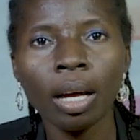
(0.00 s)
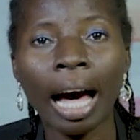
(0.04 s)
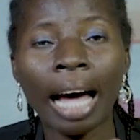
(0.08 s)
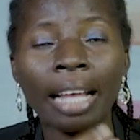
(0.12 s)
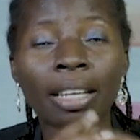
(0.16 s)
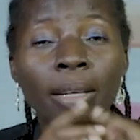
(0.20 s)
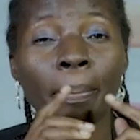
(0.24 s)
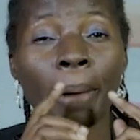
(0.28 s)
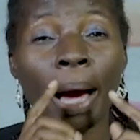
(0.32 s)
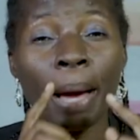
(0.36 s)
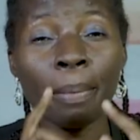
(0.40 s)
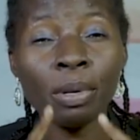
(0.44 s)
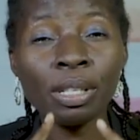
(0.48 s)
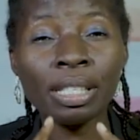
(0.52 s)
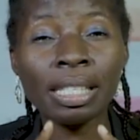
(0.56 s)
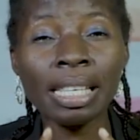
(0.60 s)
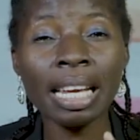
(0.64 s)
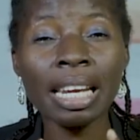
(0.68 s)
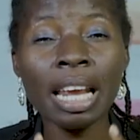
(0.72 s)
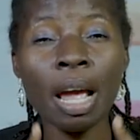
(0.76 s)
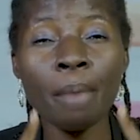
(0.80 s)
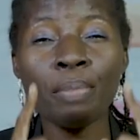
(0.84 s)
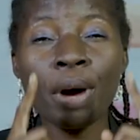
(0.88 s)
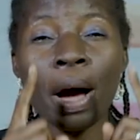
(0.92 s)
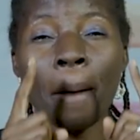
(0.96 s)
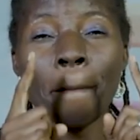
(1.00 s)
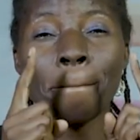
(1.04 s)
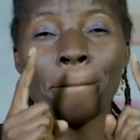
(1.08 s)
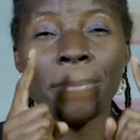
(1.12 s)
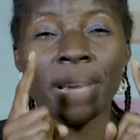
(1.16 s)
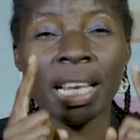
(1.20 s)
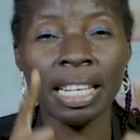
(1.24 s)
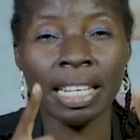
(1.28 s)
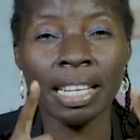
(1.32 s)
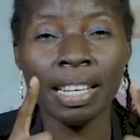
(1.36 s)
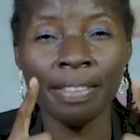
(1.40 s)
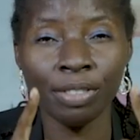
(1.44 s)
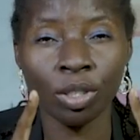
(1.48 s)
And the Bible said Abraham
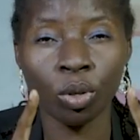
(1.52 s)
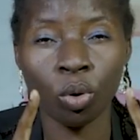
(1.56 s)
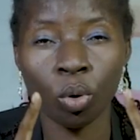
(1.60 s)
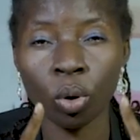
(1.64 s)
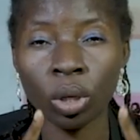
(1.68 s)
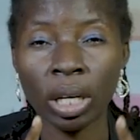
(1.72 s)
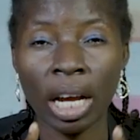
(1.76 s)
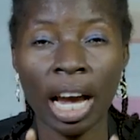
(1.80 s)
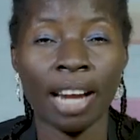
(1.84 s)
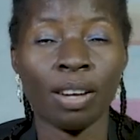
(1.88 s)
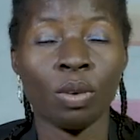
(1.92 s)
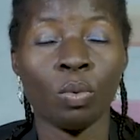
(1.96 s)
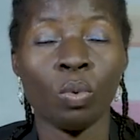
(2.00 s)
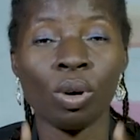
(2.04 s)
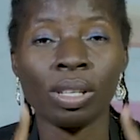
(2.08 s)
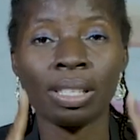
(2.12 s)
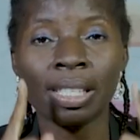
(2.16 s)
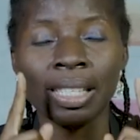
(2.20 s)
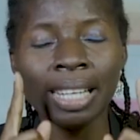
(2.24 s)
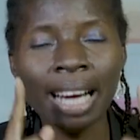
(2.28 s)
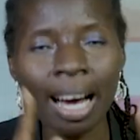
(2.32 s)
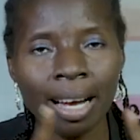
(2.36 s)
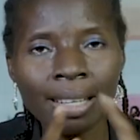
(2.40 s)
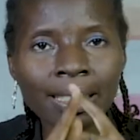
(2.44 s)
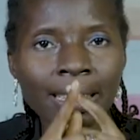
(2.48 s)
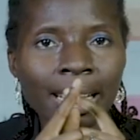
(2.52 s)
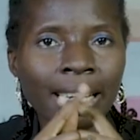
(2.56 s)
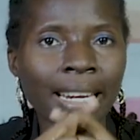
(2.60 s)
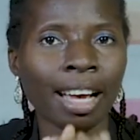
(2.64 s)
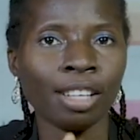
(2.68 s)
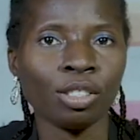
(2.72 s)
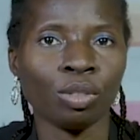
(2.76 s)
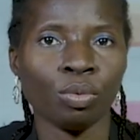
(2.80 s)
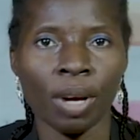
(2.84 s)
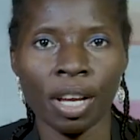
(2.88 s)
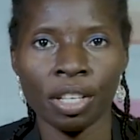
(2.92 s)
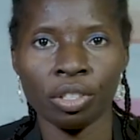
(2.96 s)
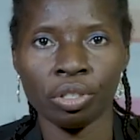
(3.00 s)
believed God and it was counted
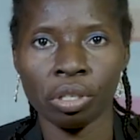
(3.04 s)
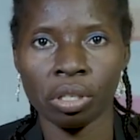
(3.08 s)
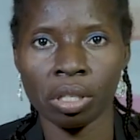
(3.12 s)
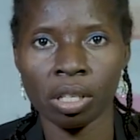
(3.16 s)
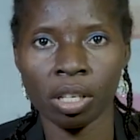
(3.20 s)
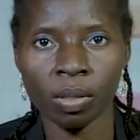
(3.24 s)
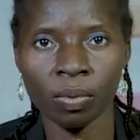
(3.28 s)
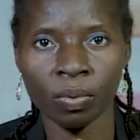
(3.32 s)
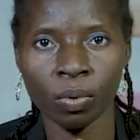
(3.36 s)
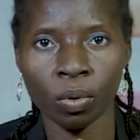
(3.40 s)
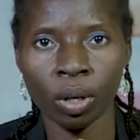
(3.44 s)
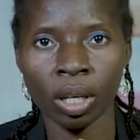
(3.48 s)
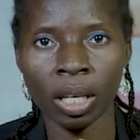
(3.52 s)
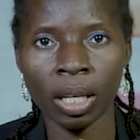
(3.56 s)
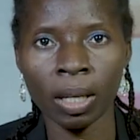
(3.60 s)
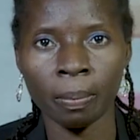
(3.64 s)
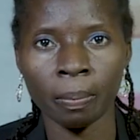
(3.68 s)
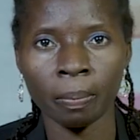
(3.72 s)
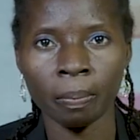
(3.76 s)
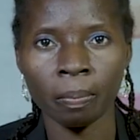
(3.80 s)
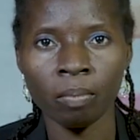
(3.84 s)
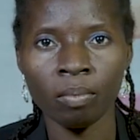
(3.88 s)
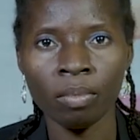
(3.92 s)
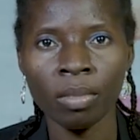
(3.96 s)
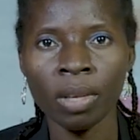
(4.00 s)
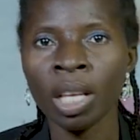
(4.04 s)
as righteousness for him.